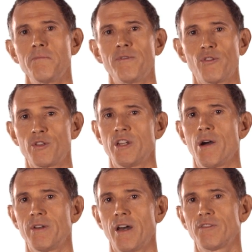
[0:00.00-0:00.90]
before you
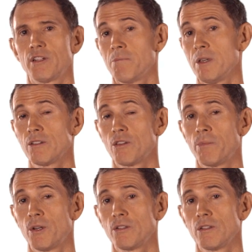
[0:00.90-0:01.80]
know enough to commit to the
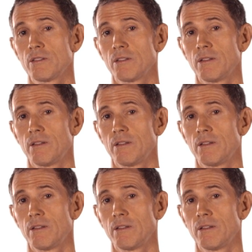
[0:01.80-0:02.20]
purchase?